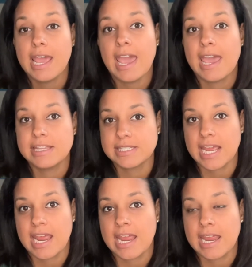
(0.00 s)
and
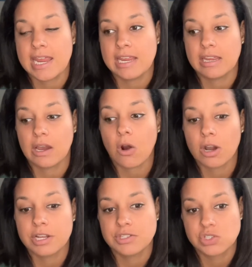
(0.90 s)
a
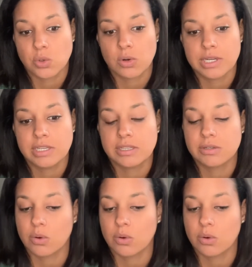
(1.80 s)
art historian